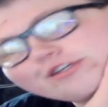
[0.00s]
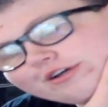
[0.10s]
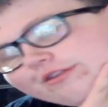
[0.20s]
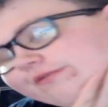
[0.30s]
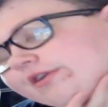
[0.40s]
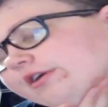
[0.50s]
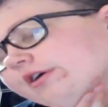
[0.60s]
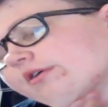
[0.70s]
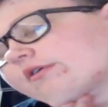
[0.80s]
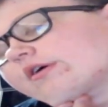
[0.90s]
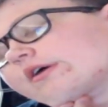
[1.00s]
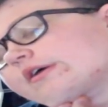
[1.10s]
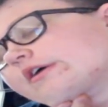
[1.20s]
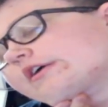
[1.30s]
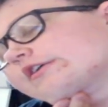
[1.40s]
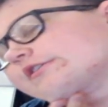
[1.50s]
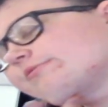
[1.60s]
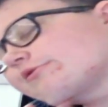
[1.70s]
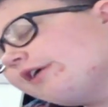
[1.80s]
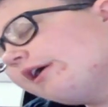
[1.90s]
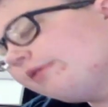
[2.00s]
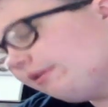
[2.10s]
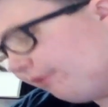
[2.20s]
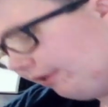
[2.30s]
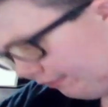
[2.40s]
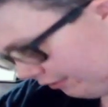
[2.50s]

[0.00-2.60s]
share the video, subscribe, hit the bell for